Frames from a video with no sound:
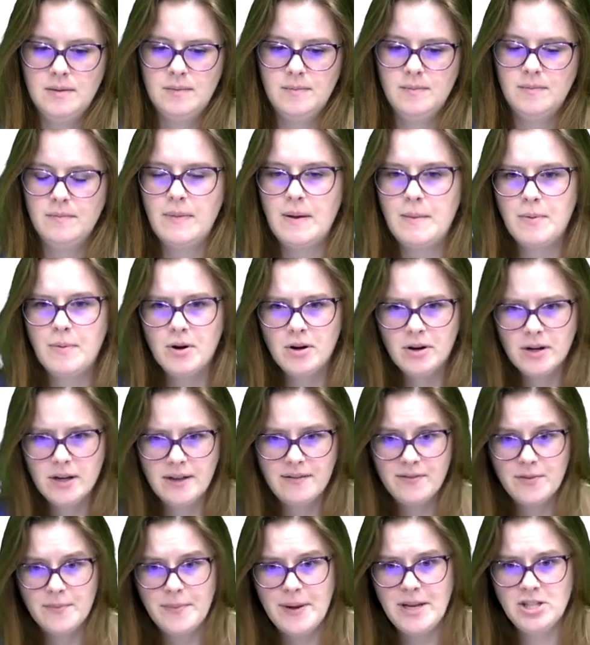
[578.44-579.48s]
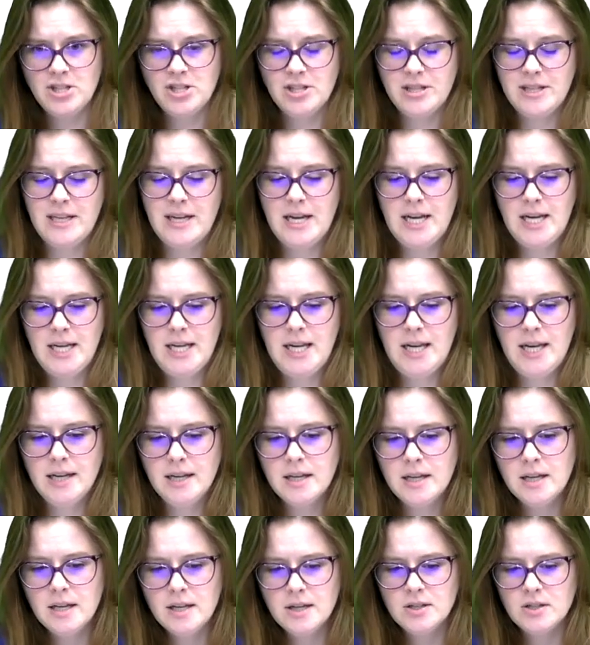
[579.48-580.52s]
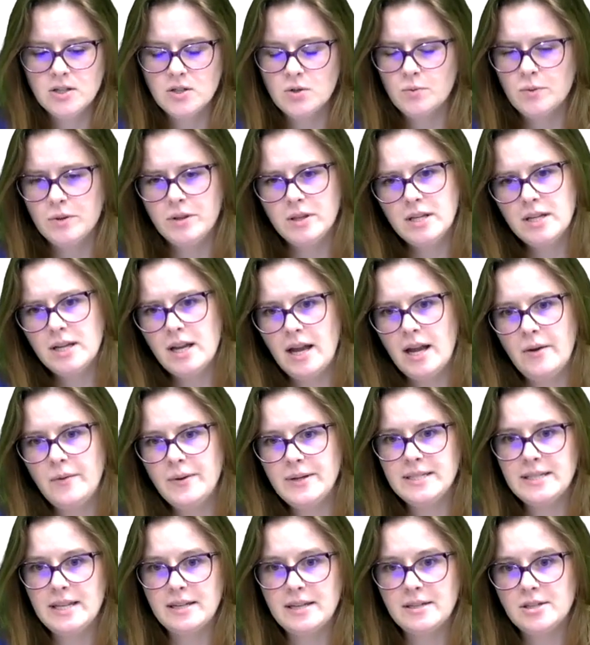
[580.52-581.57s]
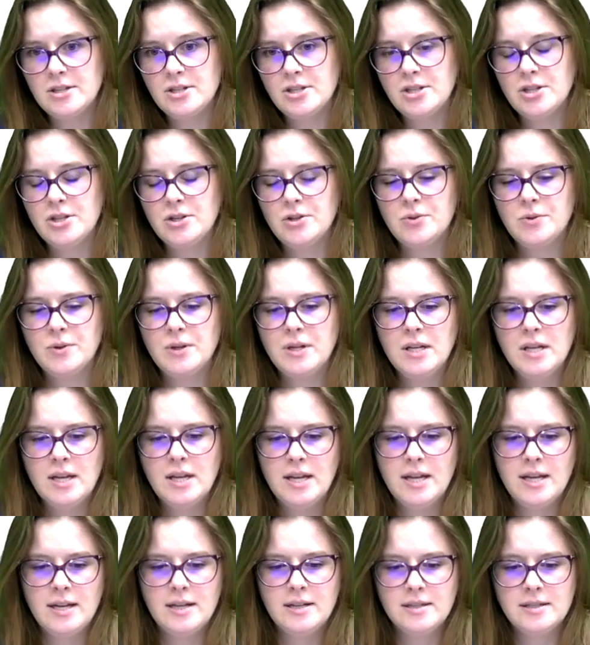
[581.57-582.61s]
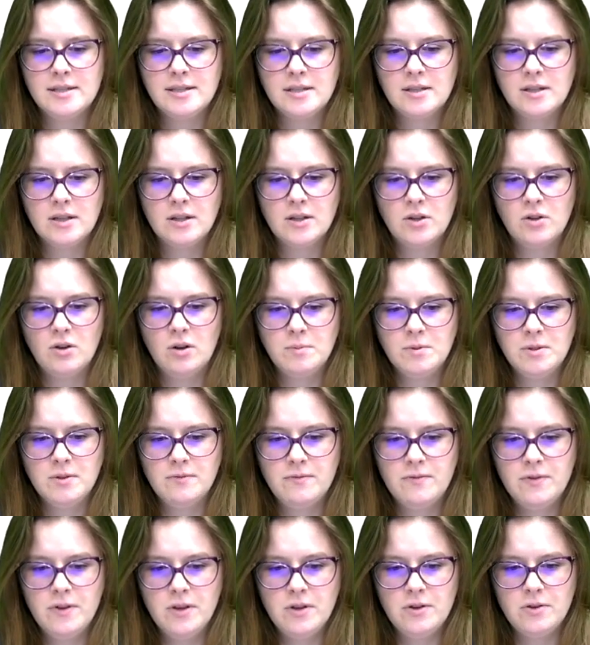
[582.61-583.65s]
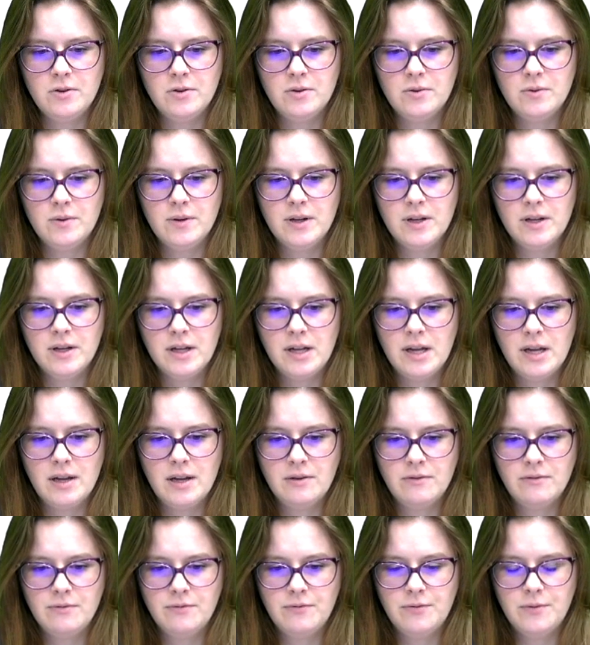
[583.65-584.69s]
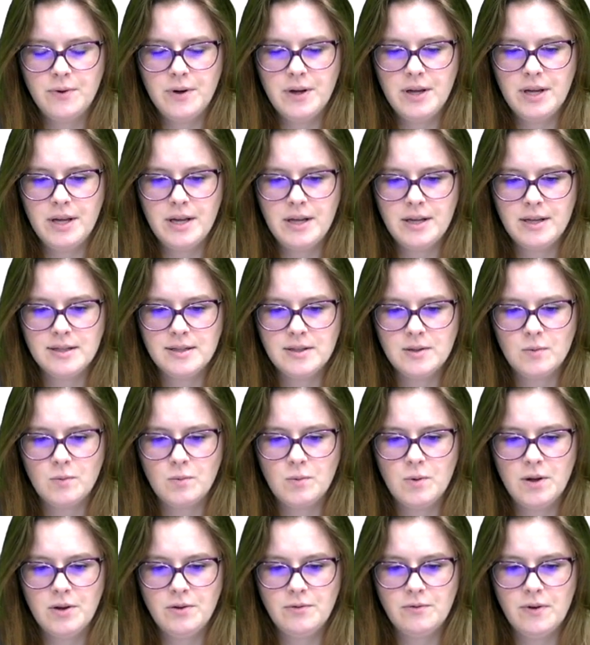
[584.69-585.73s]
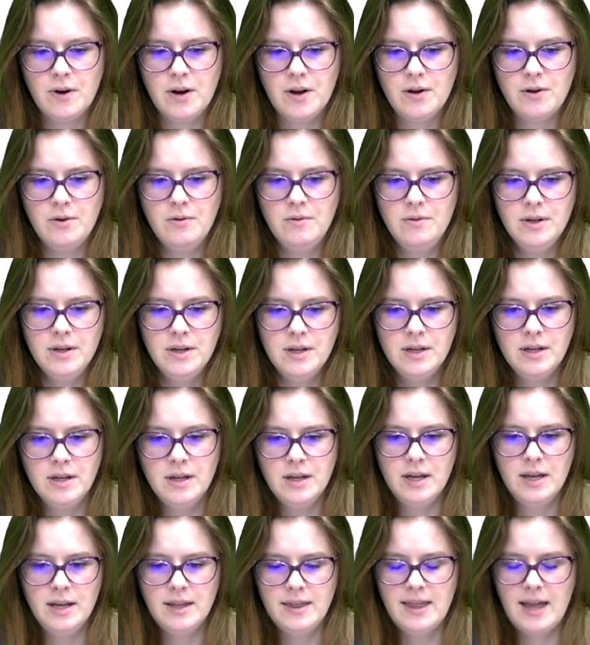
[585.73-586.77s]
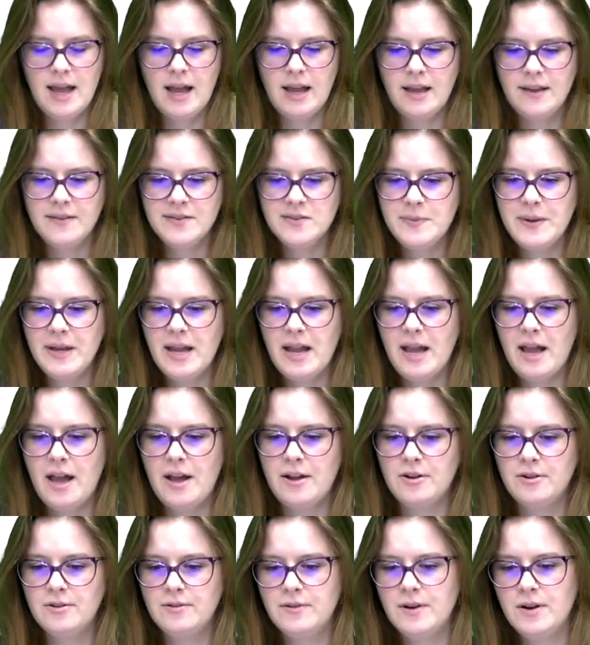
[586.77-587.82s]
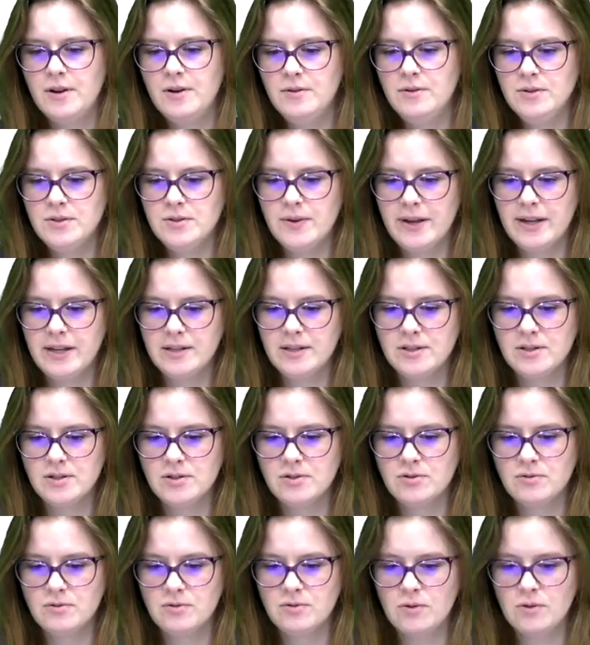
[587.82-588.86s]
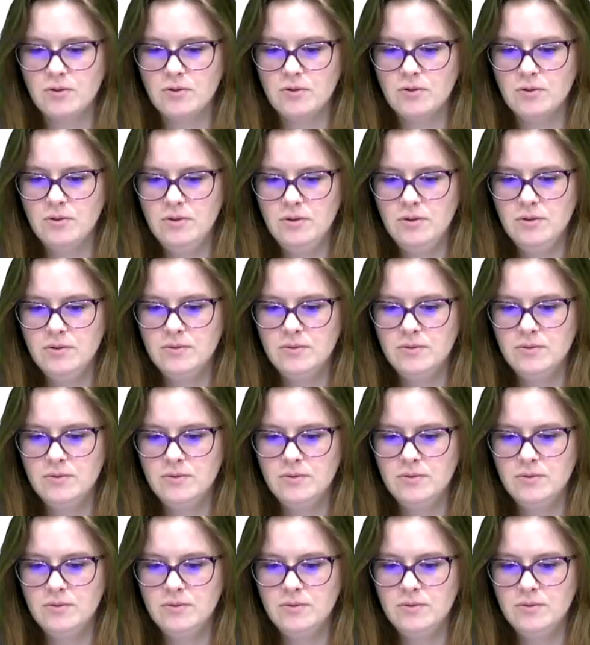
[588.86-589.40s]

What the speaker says: my pertinent information that I need. So one thing I always like to do is go up to View and freeze one row. That gives me a header row so I can scroll.